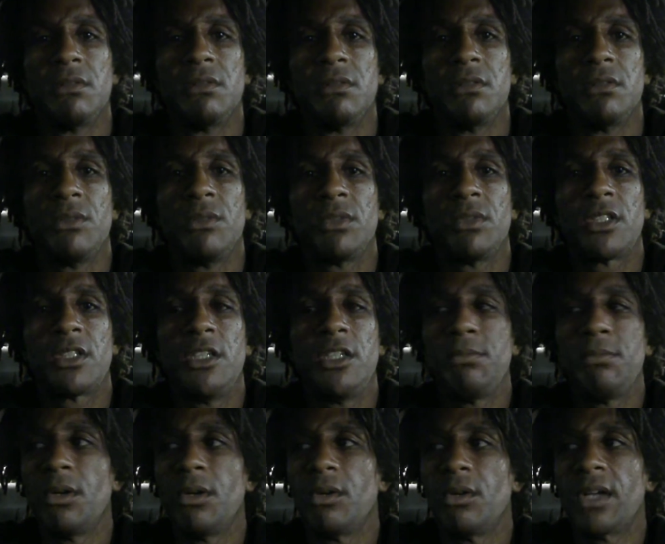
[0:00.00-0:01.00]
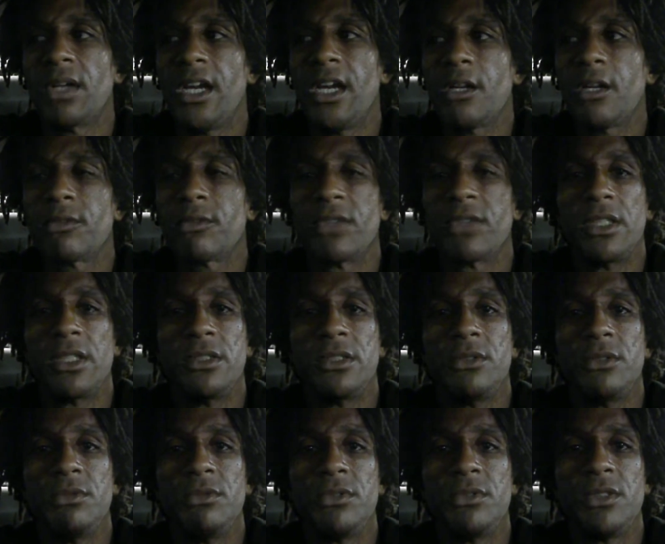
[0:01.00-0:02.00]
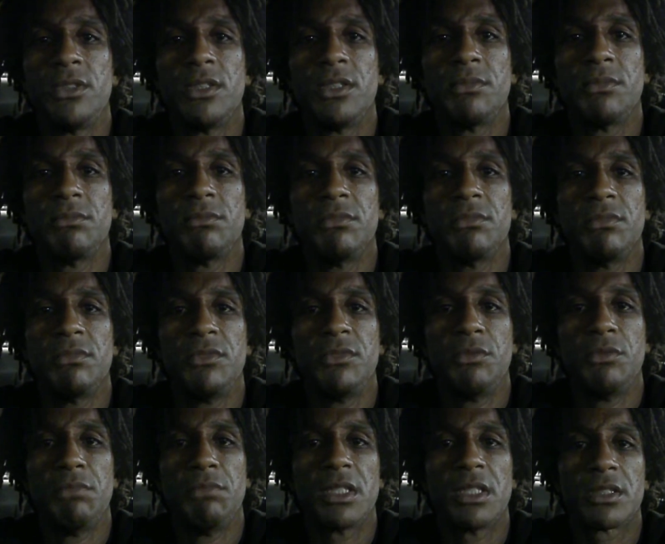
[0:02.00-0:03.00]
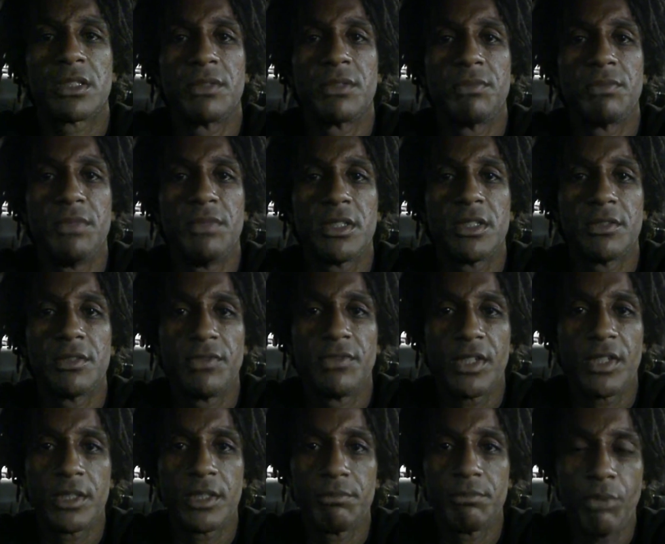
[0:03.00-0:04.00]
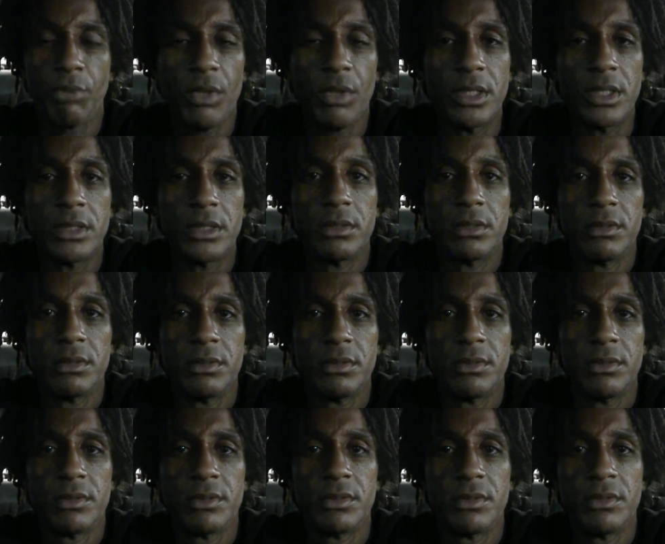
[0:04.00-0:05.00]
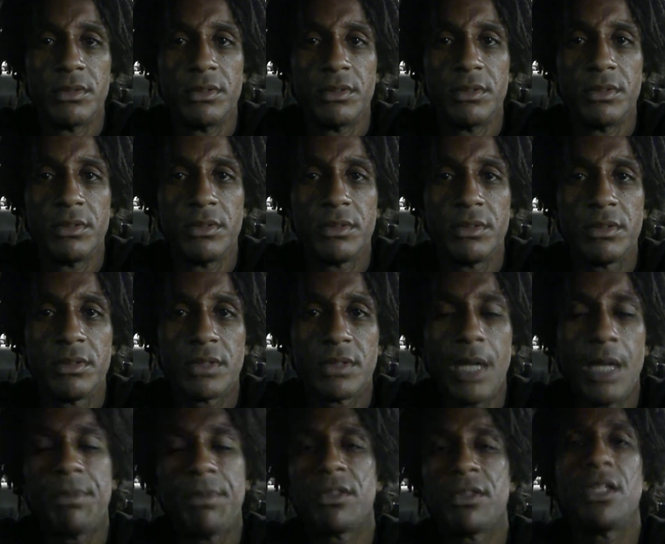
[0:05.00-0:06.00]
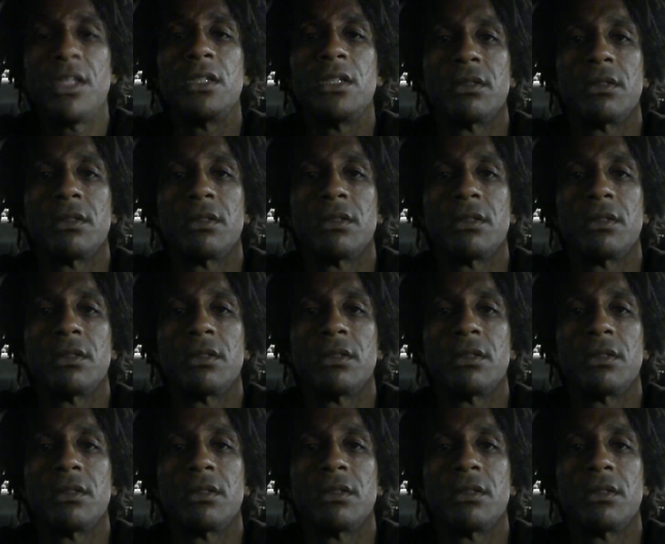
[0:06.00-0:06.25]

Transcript: They want to keep on aggravating you, and you get mixed to miss the fucking point. Just stop and think.